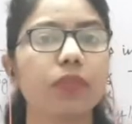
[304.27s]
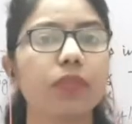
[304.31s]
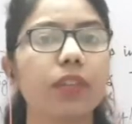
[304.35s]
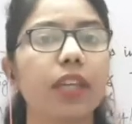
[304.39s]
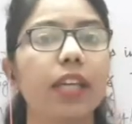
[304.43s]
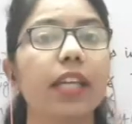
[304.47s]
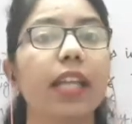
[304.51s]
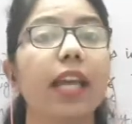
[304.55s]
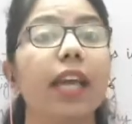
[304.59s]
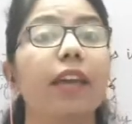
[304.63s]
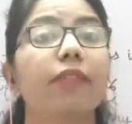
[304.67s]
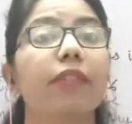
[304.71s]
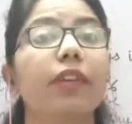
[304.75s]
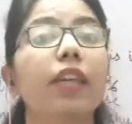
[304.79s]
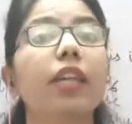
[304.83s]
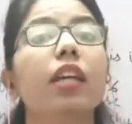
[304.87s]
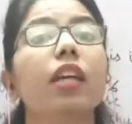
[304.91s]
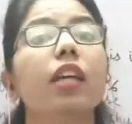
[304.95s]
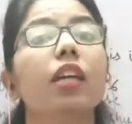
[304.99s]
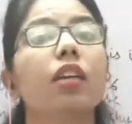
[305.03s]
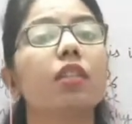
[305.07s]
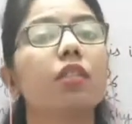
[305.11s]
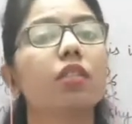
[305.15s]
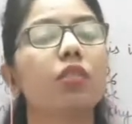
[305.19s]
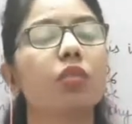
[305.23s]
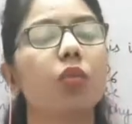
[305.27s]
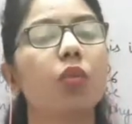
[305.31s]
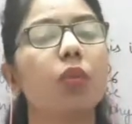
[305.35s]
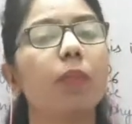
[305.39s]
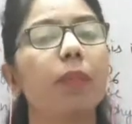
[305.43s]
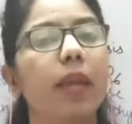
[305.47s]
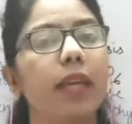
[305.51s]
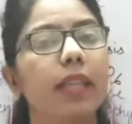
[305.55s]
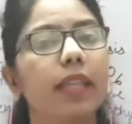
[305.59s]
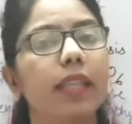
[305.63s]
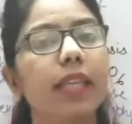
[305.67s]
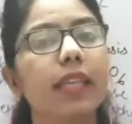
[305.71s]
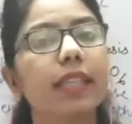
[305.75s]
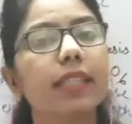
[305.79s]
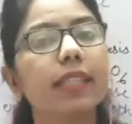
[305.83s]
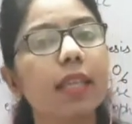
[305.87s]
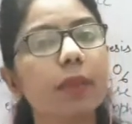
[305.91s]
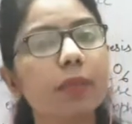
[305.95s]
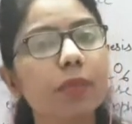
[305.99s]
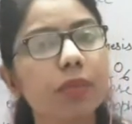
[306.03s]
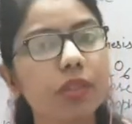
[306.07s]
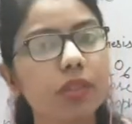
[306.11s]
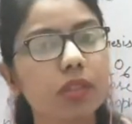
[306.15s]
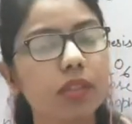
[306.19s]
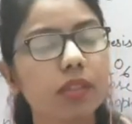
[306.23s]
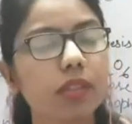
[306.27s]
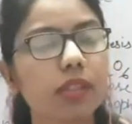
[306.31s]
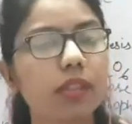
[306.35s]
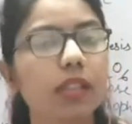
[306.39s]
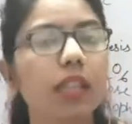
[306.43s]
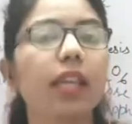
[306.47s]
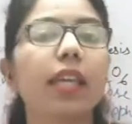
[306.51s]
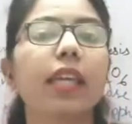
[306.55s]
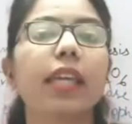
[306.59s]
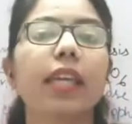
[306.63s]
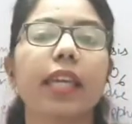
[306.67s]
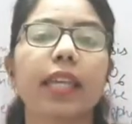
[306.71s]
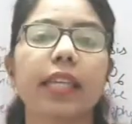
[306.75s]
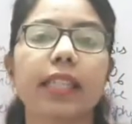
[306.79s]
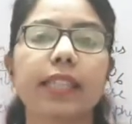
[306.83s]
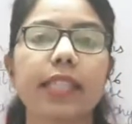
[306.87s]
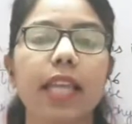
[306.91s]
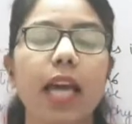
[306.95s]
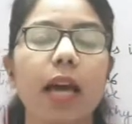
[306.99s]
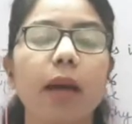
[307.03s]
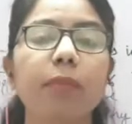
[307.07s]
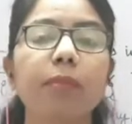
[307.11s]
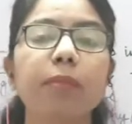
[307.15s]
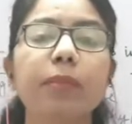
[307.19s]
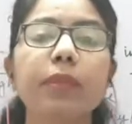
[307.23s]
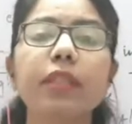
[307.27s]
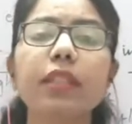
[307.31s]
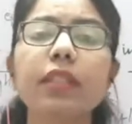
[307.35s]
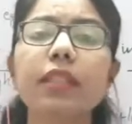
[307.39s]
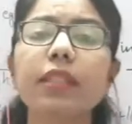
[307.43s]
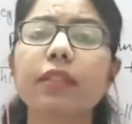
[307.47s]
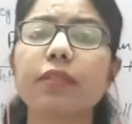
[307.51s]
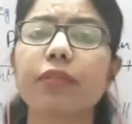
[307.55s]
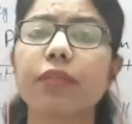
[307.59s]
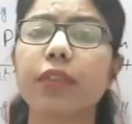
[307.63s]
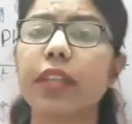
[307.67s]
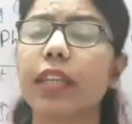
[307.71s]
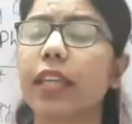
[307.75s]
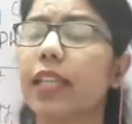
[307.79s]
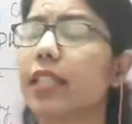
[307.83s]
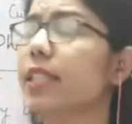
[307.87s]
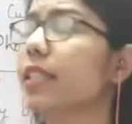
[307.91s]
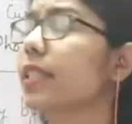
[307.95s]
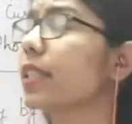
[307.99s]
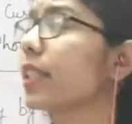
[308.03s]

we are having so many exceptions. Examples, we can